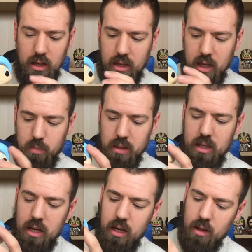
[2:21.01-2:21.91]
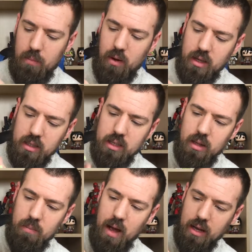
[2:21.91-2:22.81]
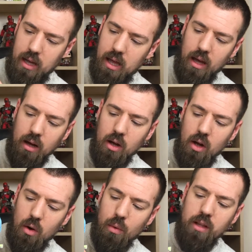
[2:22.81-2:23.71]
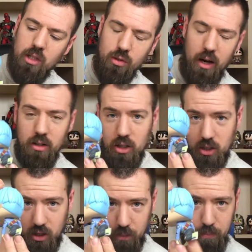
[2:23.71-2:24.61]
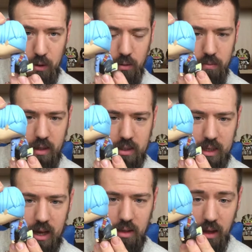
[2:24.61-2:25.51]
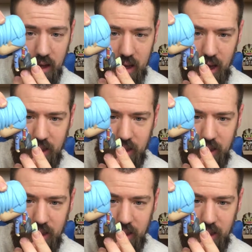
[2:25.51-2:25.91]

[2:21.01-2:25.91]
Like there's particular points at the back here where the trousers and the boot meet together,